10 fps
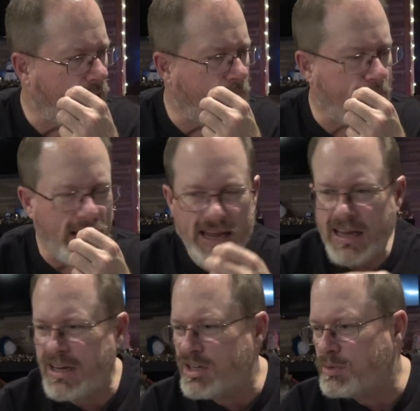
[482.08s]

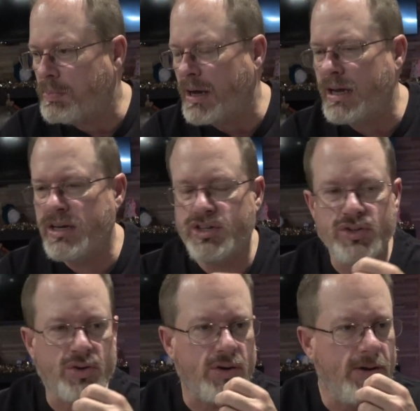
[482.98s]
baking spice,
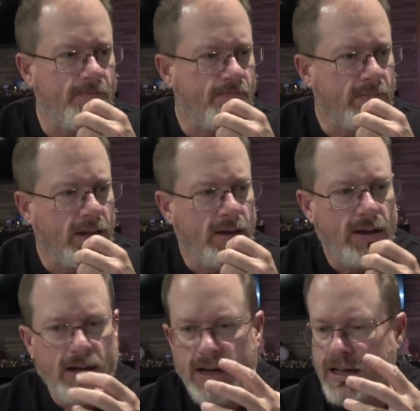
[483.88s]
or,
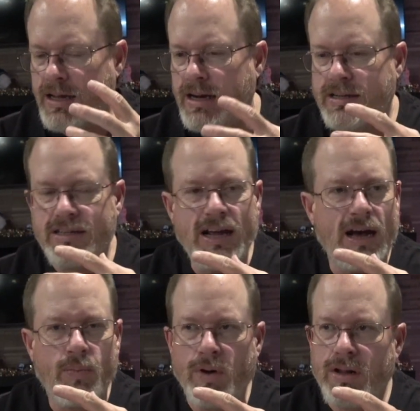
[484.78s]
and it's
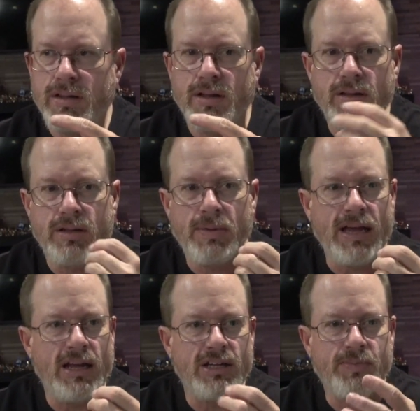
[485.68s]
not one of the
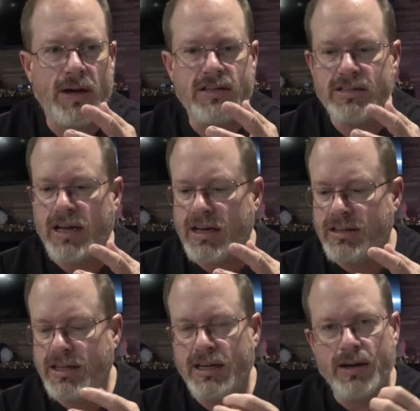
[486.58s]
baking spices I
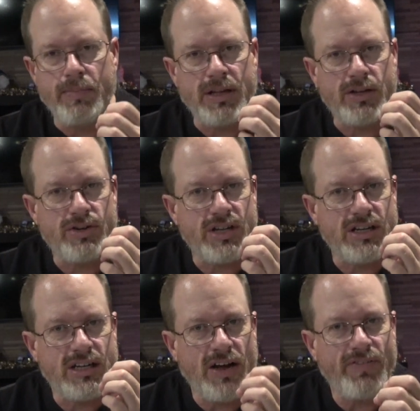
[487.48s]
can think of, but there's a
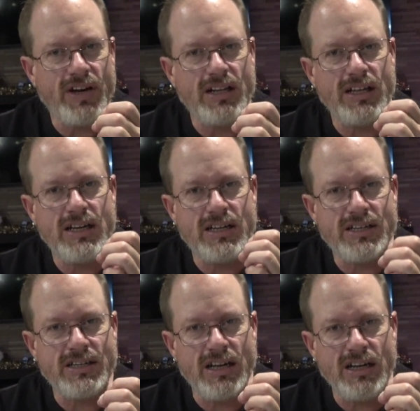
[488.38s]
definitely
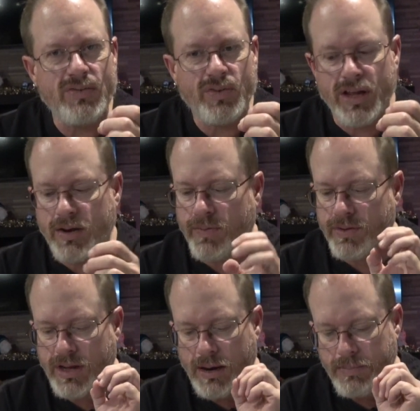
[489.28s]
distinct flavor
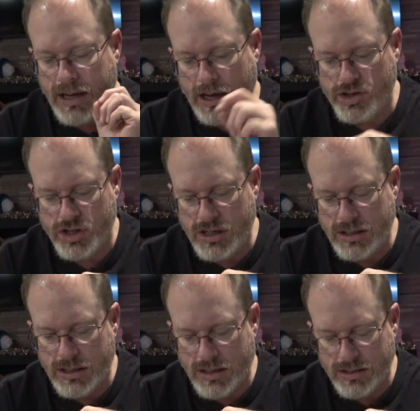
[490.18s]
that I'm catching in
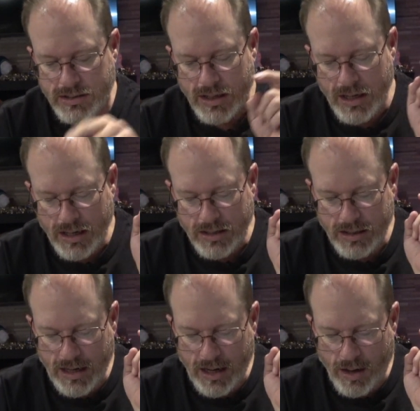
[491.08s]
this
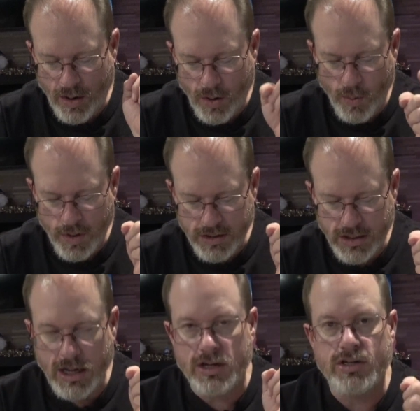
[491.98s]
that I always
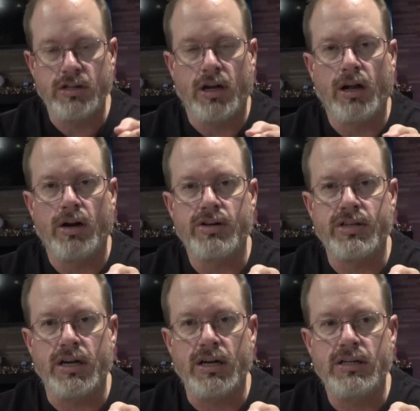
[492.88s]
catch in the
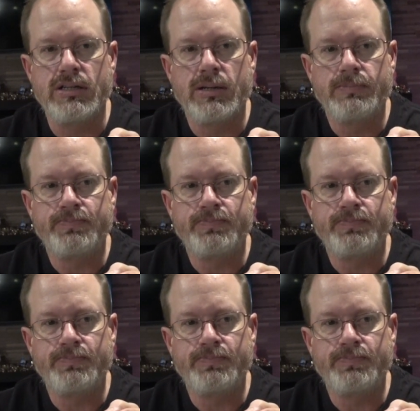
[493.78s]
Larcenies,